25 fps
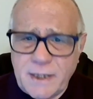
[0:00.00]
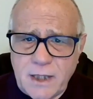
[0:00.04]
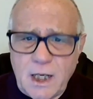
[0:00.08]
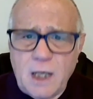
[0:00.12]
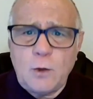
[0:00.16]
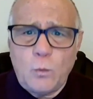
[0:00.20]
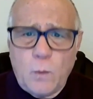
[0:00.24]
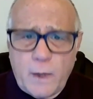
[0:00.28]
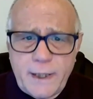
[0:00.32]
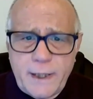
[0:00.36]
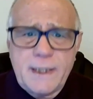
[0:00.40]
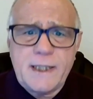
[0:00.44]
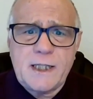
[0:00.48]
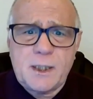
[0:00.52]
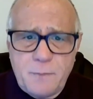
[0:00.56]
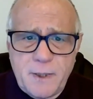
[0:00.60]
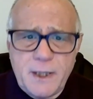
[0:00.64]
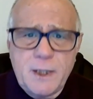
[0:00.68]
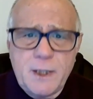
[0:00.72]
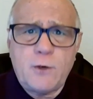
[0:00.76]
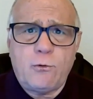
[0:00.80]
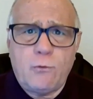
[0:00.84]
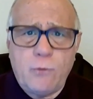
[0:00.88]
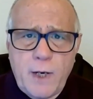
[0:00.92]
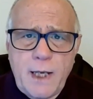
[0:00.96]
not what it's
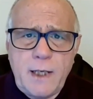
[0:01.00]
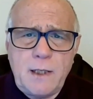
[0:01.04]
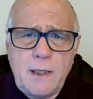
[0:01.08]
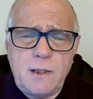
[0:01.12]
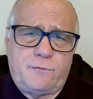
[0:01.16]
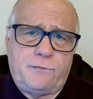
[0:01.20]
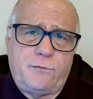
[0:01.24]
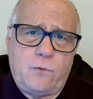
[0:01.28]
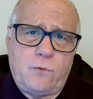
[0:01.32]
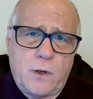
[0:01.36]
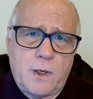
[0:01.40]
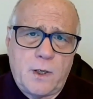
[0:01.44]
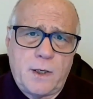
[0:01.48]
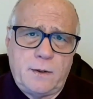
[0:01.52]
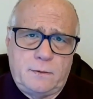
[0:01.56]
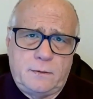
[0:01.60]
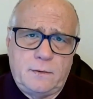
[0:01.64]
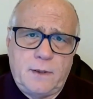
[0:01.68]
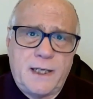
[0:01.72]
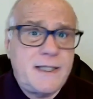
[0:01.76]
been created for.